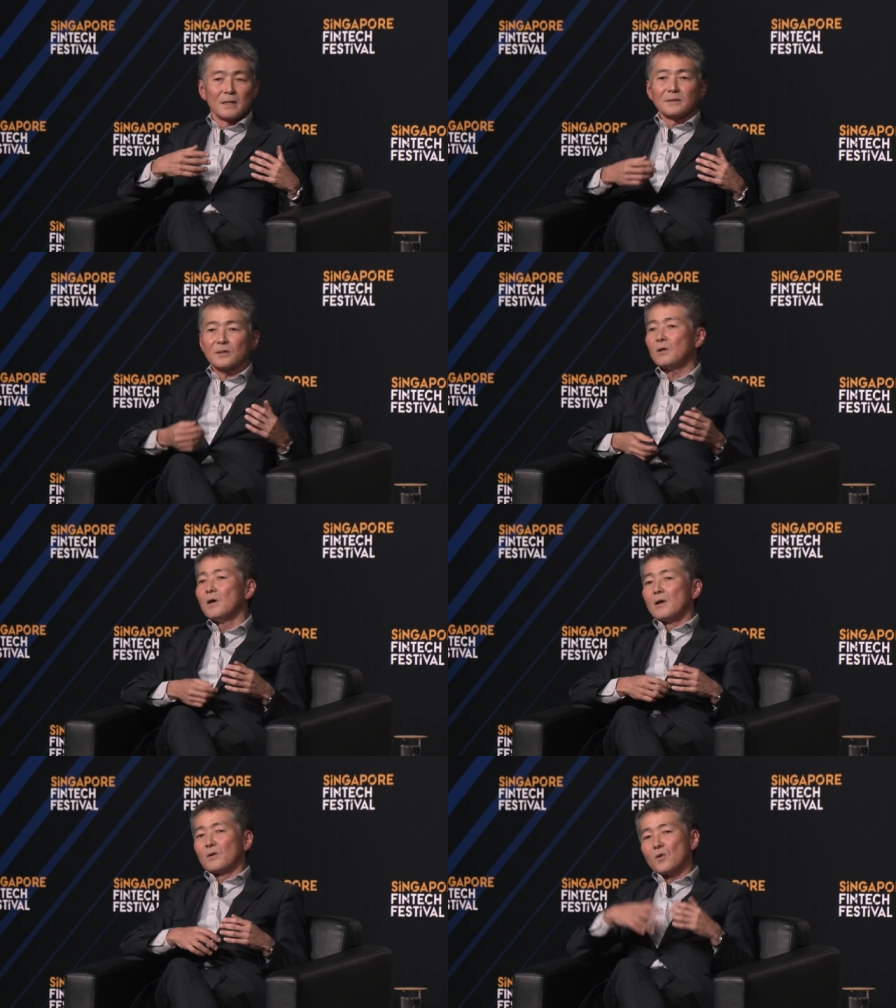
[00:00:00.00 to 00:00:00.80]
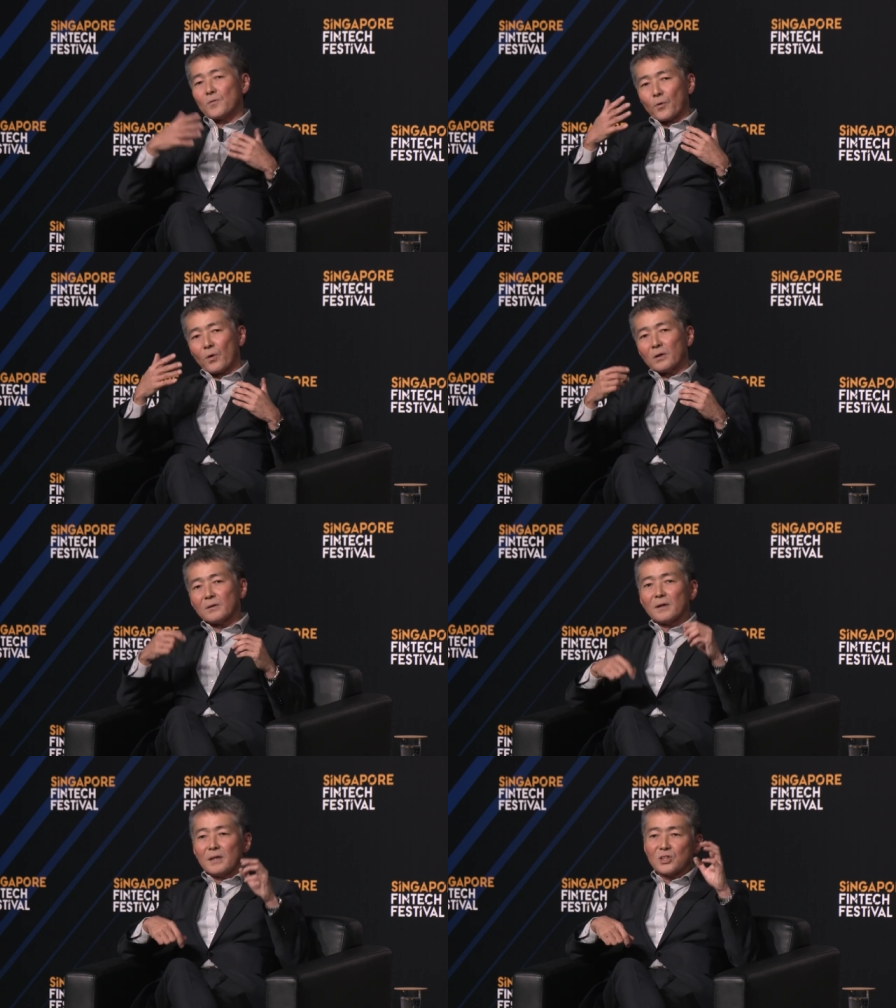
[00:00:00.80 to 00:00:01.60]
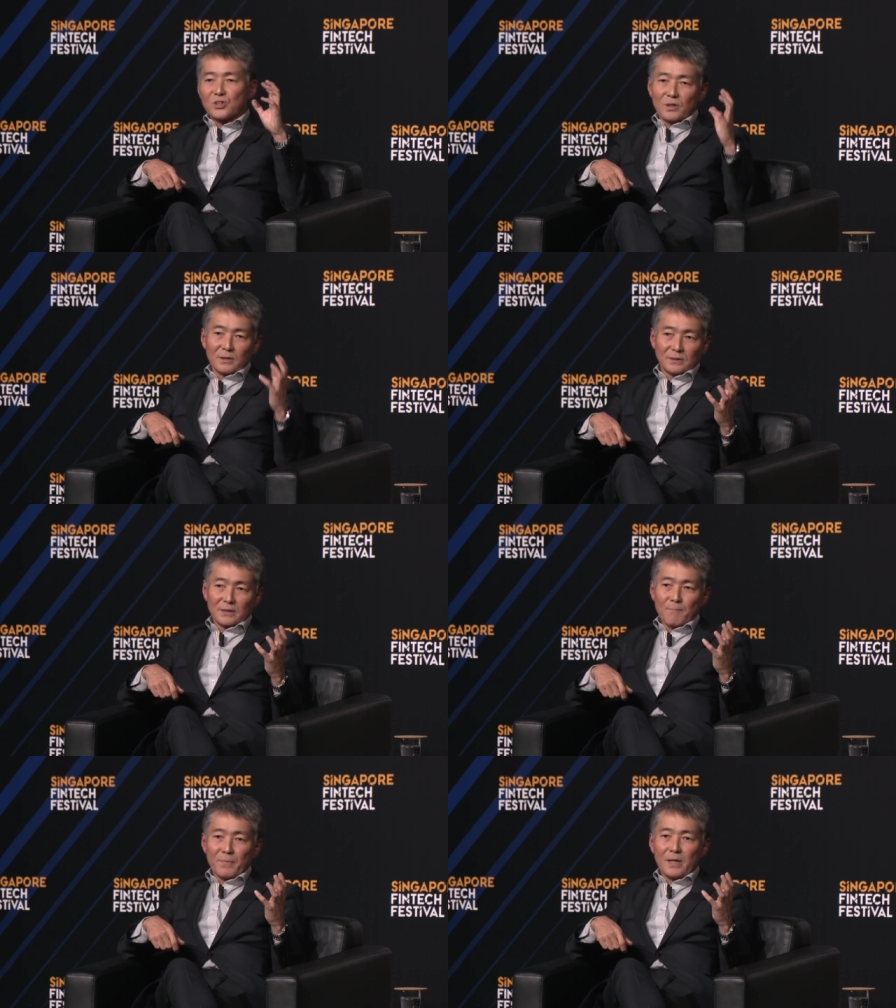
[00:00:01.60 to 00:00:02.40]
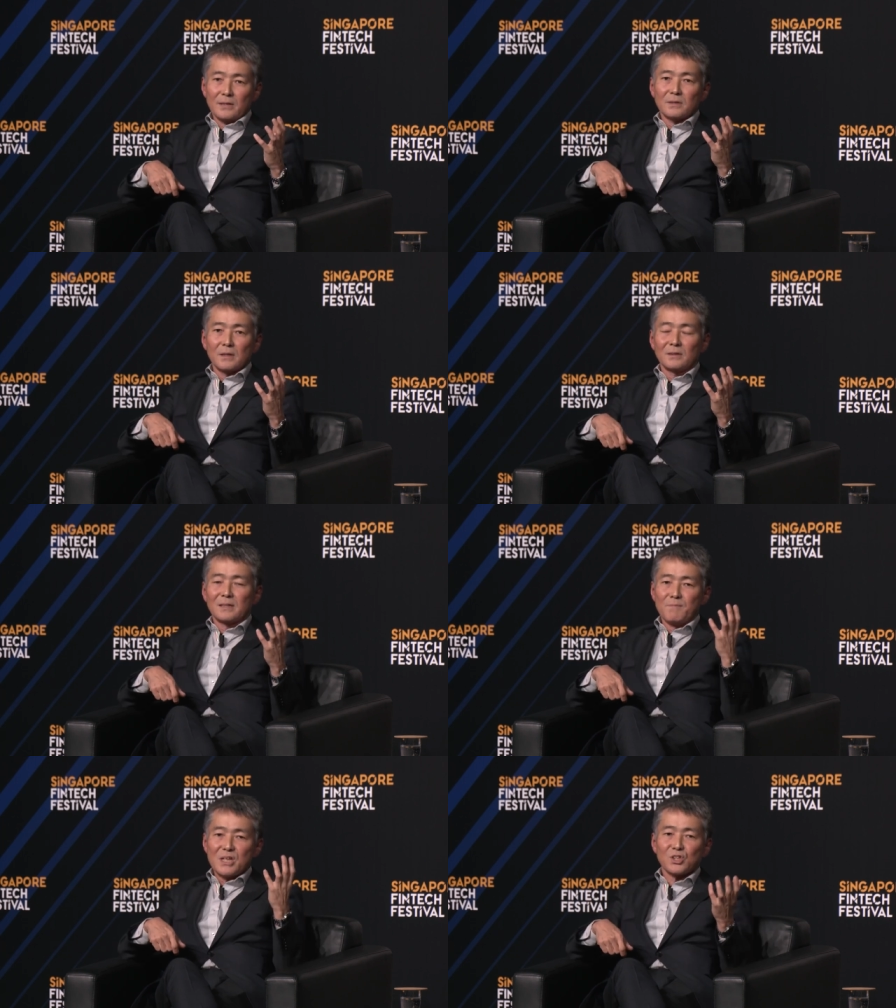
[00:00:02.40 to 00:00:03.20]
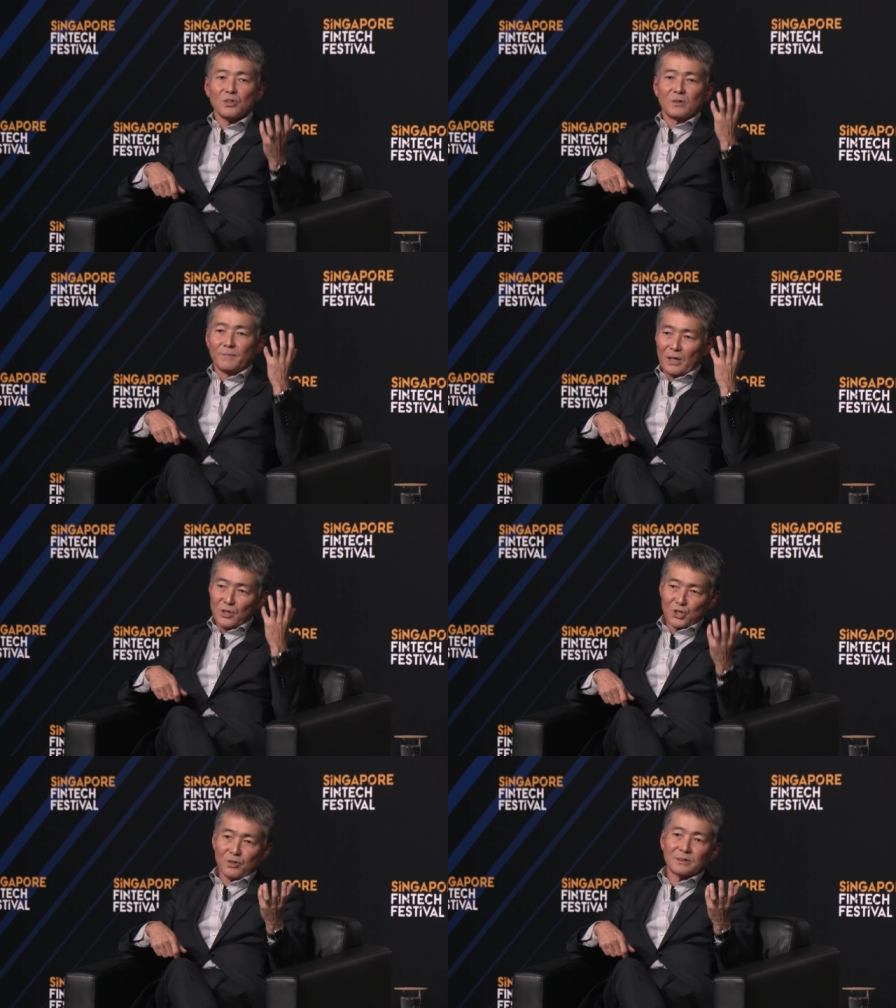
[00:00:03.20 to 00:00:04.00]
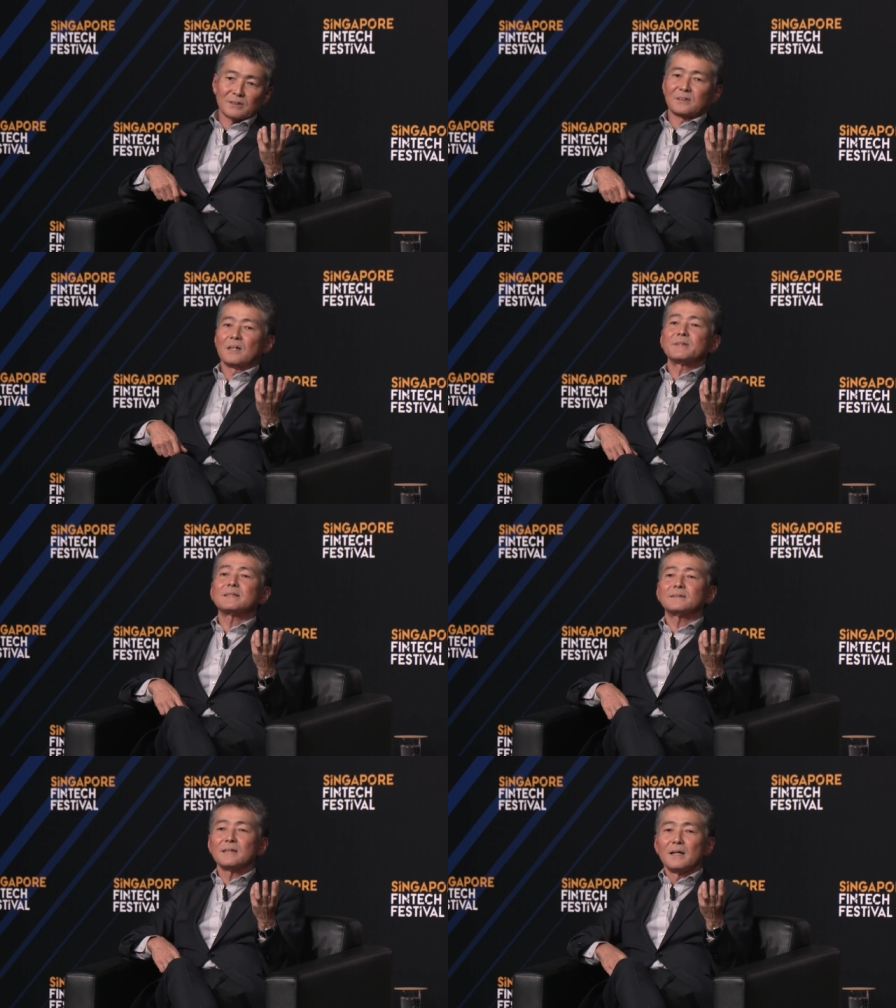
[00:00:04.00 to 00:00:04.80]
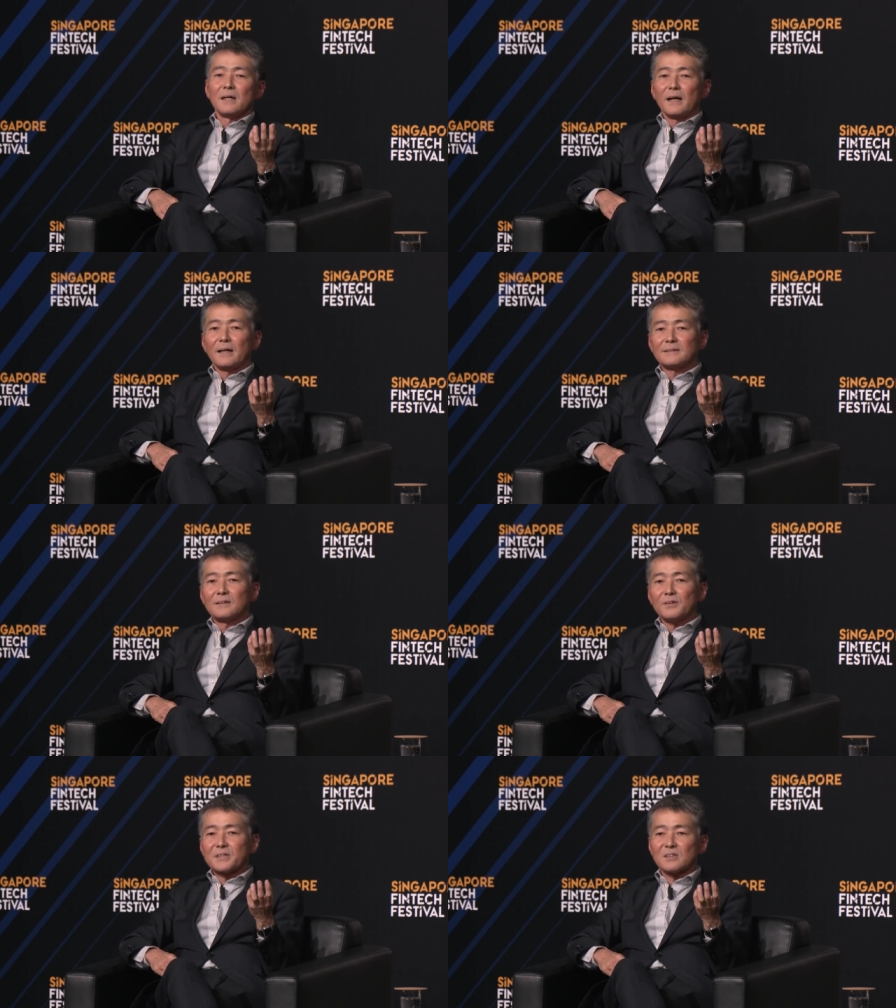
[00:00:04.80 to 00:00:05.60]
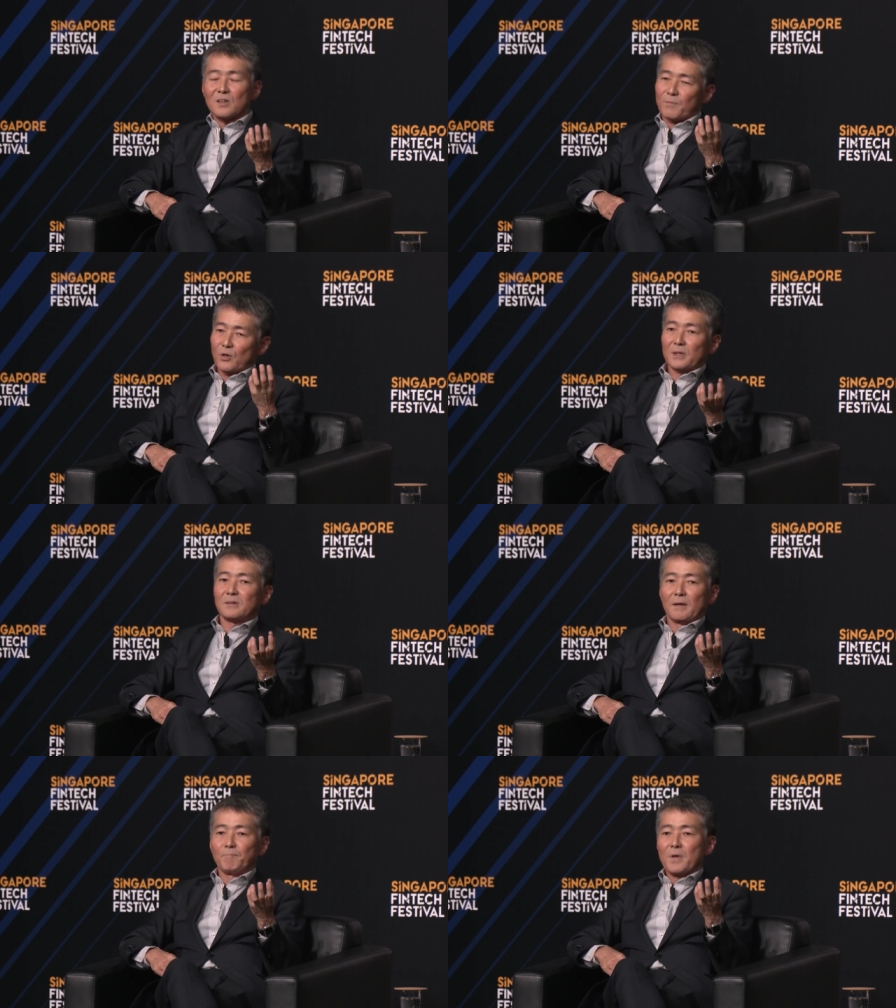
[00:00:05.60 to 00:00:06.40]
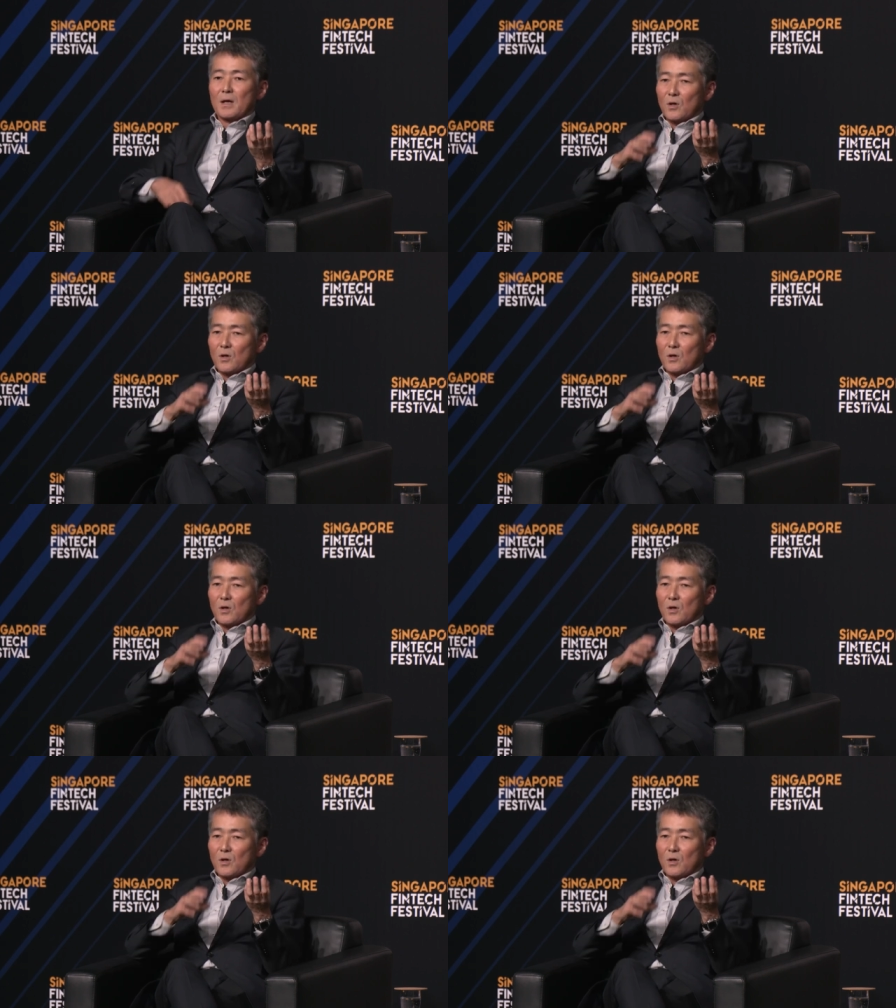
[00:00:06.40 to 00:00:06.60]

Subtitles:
So going forward, insurance companies, the mission of the insurance services is not just in protecting.